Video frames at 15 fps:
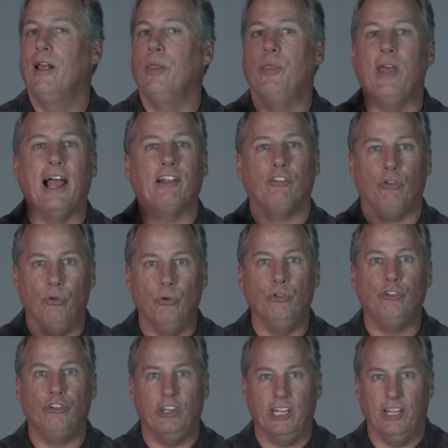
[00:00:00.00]
That's who
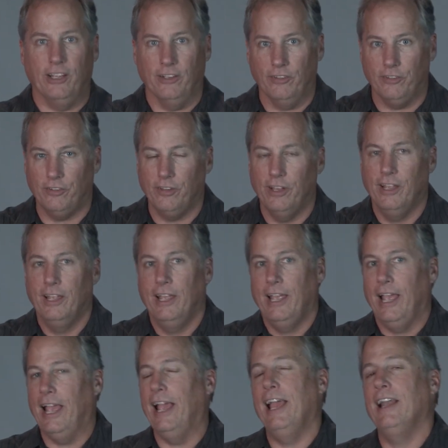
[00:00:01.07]
she is.
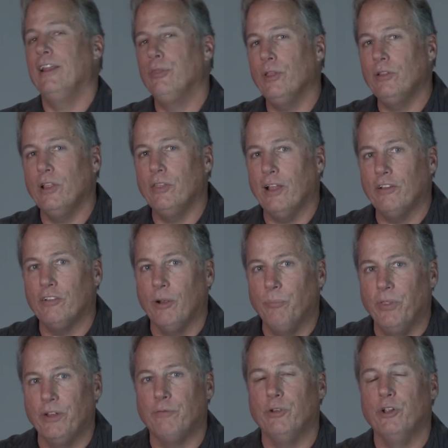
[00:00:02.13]
And I think that that's
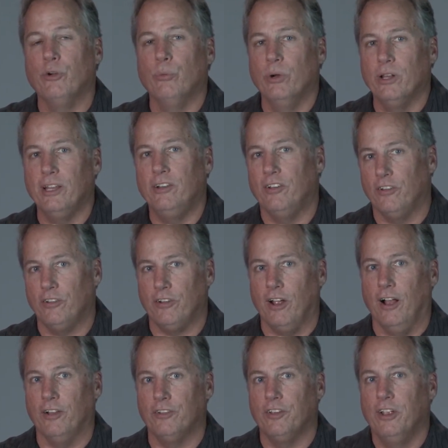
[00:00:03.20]
something for you to really
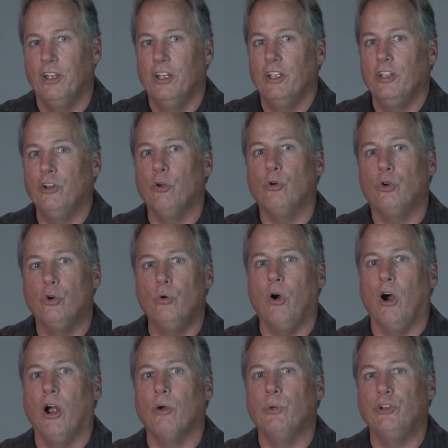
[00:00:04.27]
discuss. Who
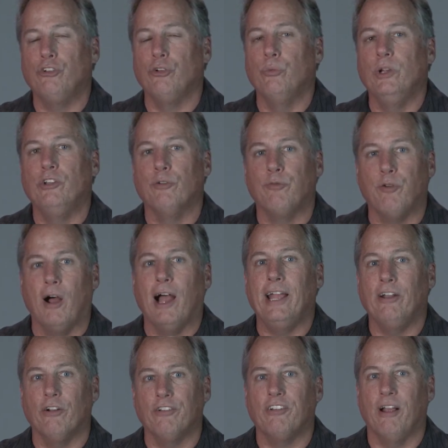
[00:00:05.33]
are we? Should we
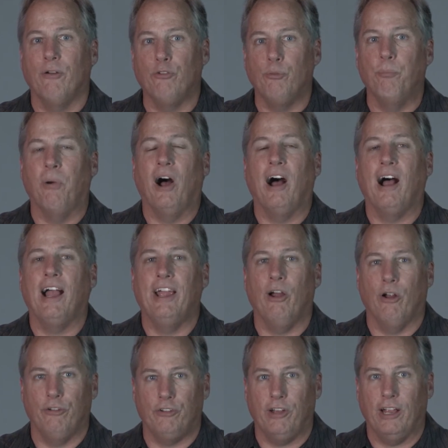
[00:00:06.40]
define ourselves by
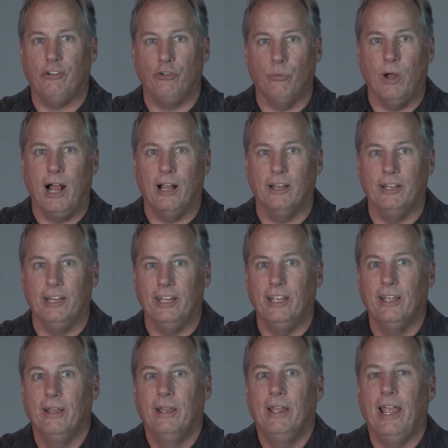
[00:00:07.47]
our sexuality?
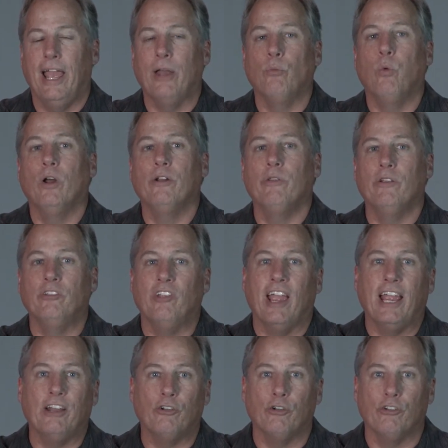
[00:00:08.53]
And what are the
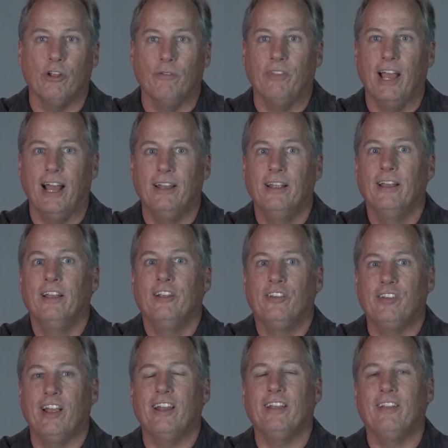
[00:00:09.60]
dangers of that,
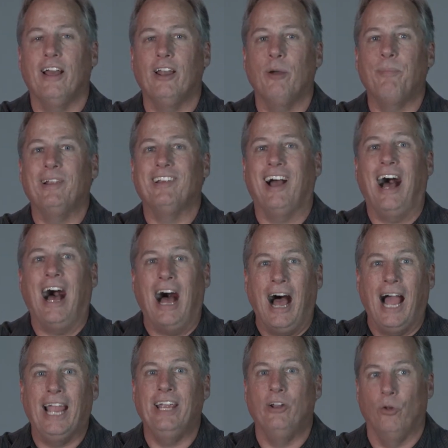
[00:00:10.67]
setting that up as an
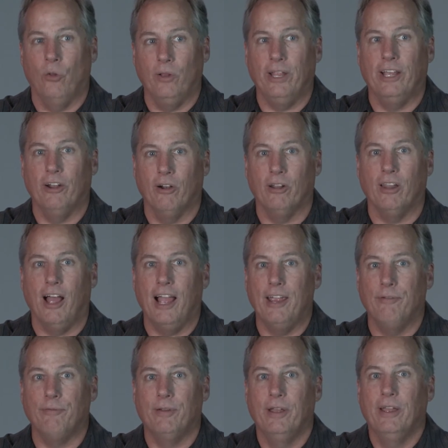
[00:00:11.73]
idol in our
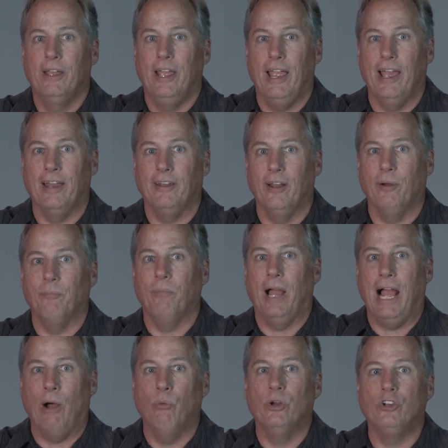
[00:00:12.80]
life? And
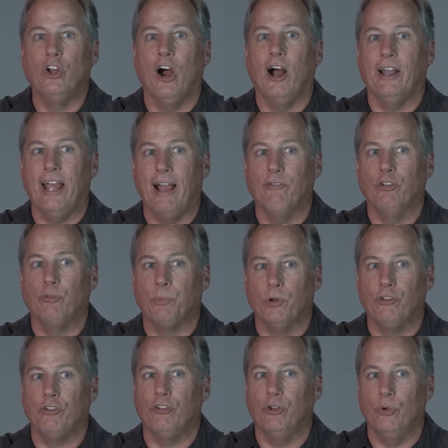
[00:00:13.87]
how would God have us
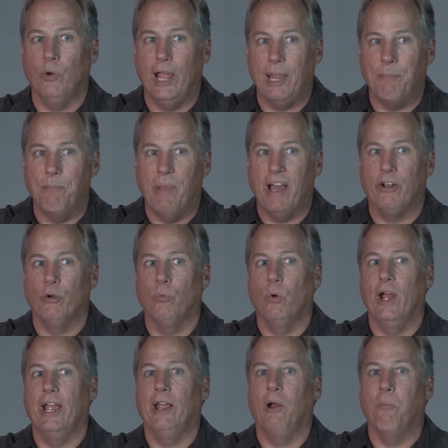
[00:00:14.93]
pursue a better
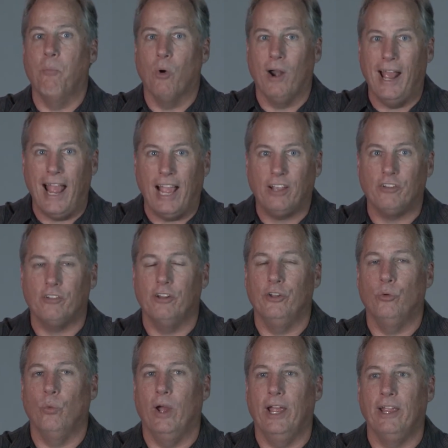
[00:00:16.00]
way, a more
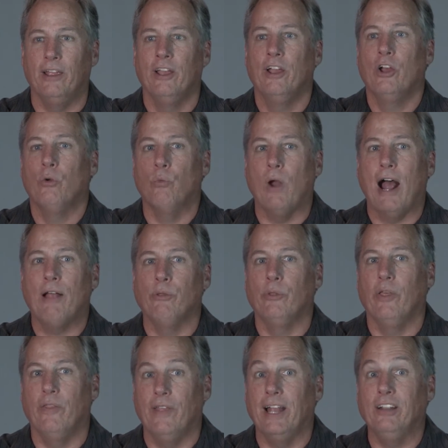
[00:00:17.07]
excellent way, rather
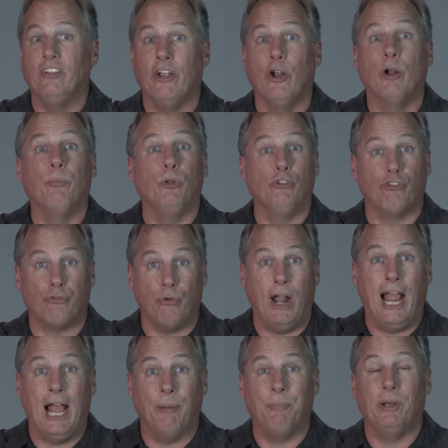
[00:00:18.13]
than that terrible
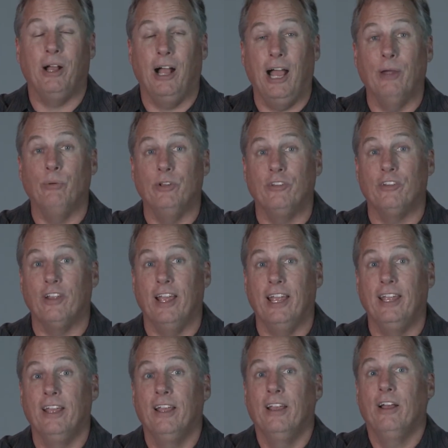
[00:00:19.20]
trap, I would
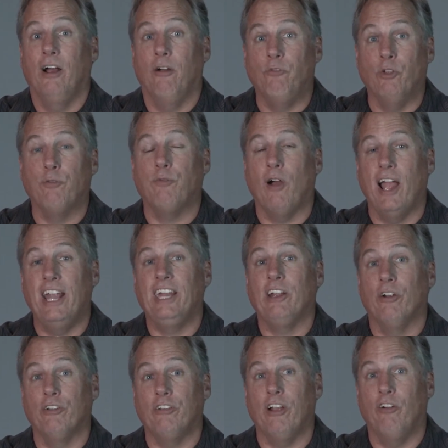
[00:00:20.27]
say, of defining
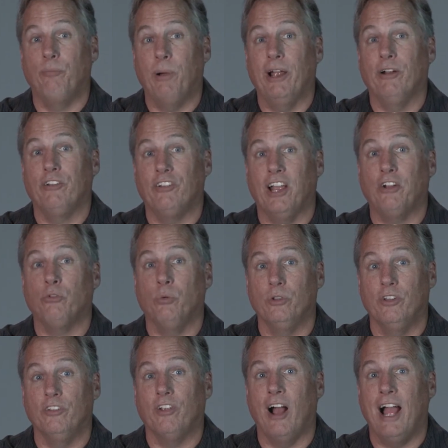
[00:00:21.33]
ourselves by our sexual
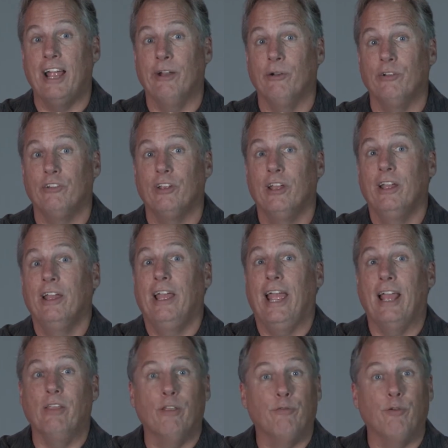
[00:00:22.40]
desires
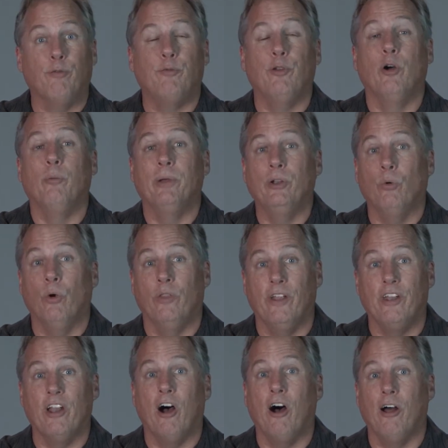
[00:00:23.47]
and the fulfillment or the
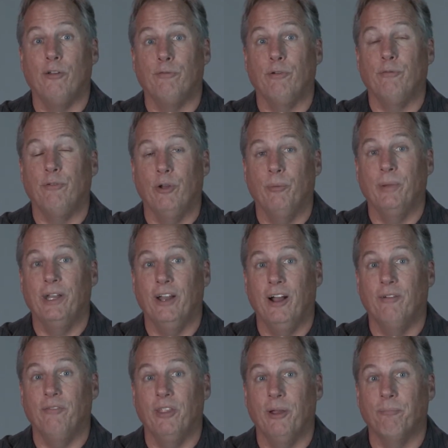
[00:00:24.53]
non-fulfillment
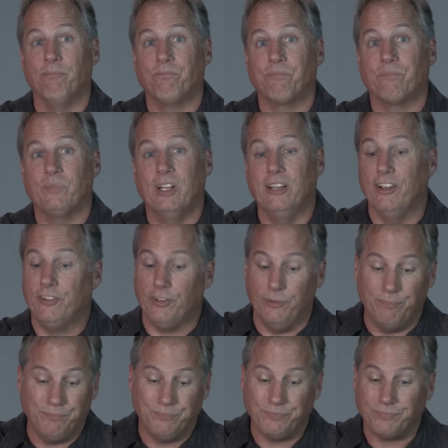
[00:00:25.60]
of them?
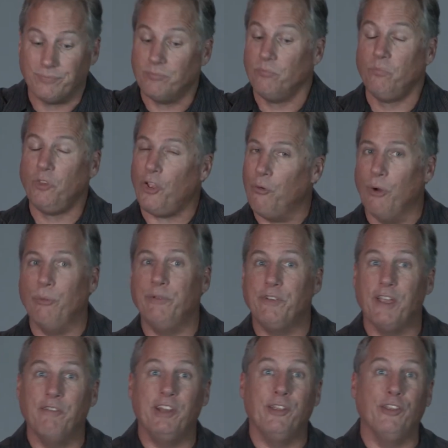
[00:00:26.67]
Listen, what we've
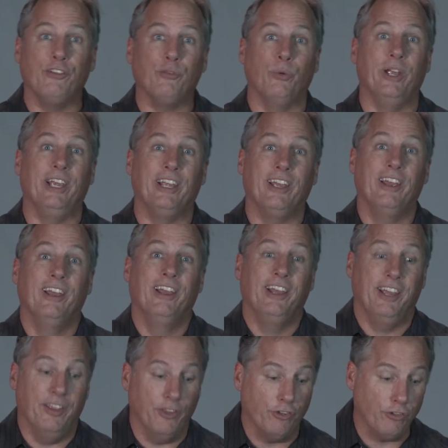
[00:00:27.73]
given you this week
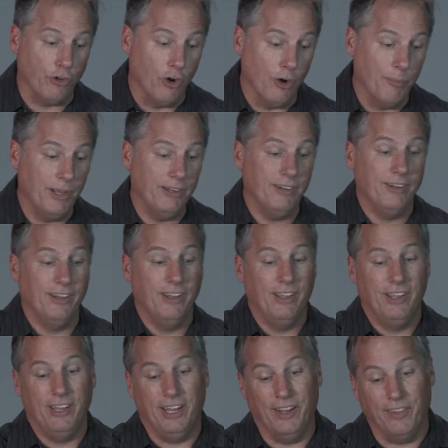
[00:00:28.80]
in the sermon,
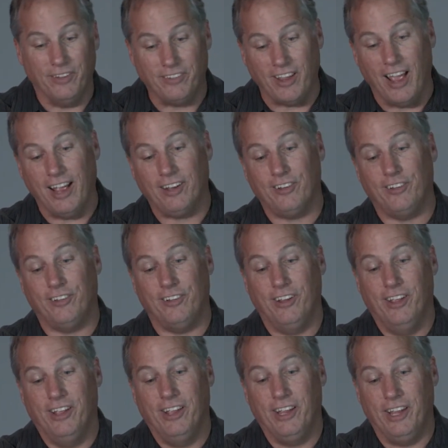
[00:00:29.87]
in the text,
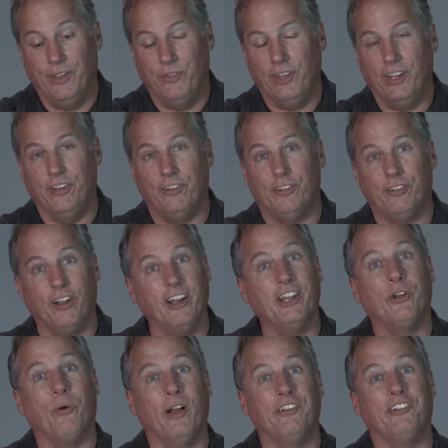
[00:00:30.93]
in these
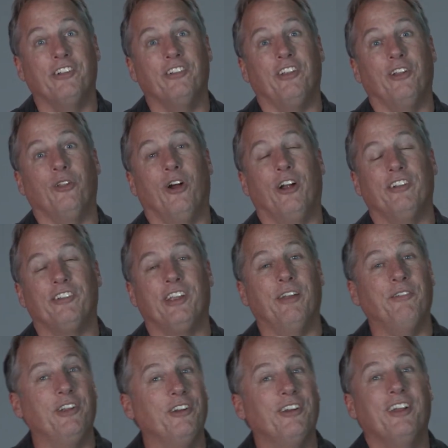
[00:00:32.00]
study questions that Lars has
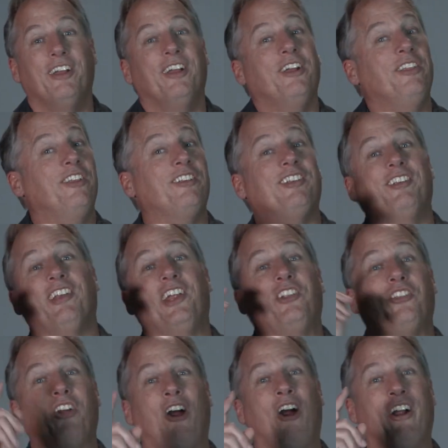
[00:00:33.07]
given you, this is a
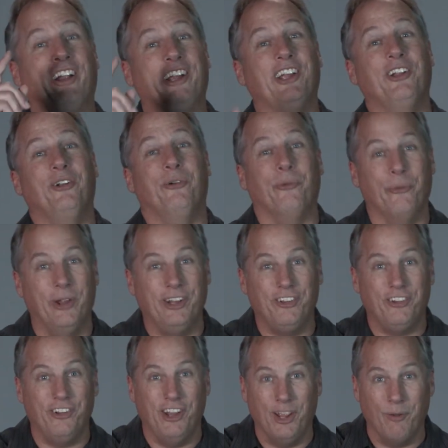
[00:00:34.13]

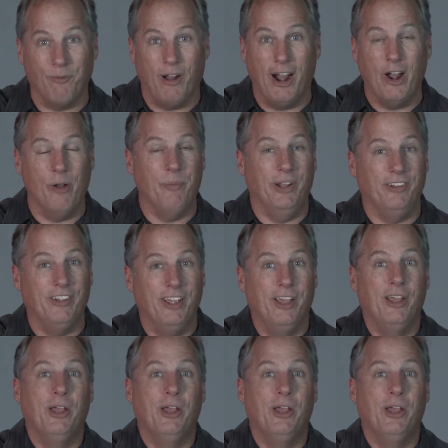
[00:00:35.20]
target-rich environment.